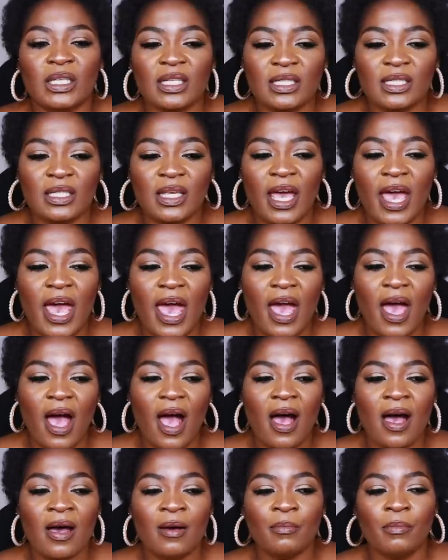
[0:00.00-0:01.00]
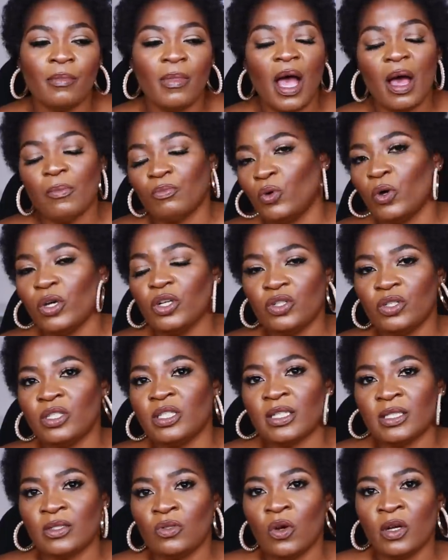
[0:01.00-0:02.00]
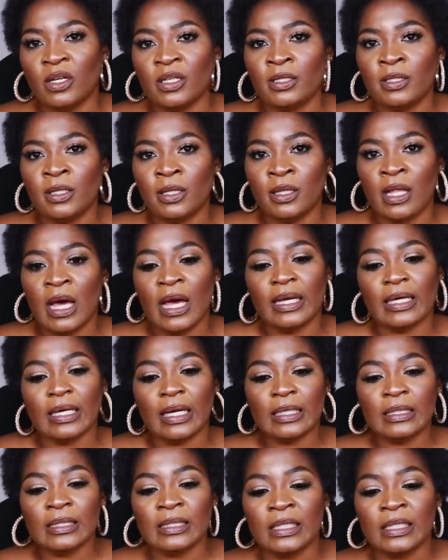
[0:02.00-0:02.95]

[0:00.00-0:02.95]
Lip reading: this year I'm going to just honestly like